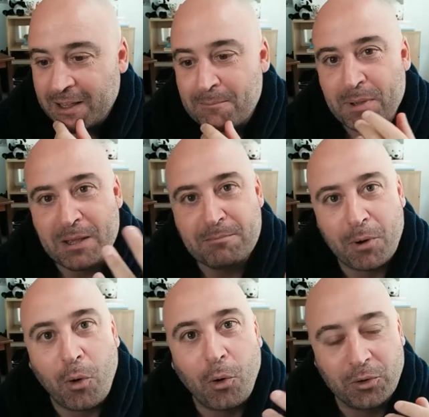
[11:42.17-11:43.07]
than
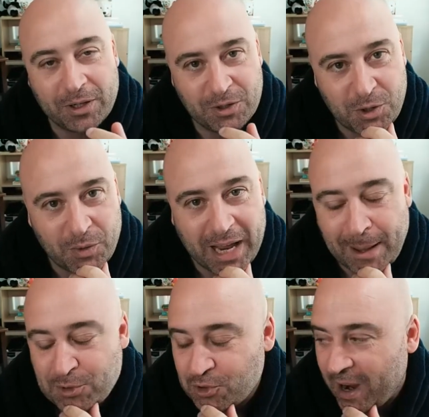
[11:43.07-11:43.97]
being beholden to an
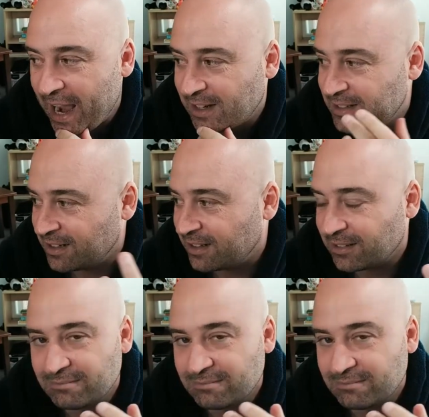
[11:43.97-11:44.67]
abstract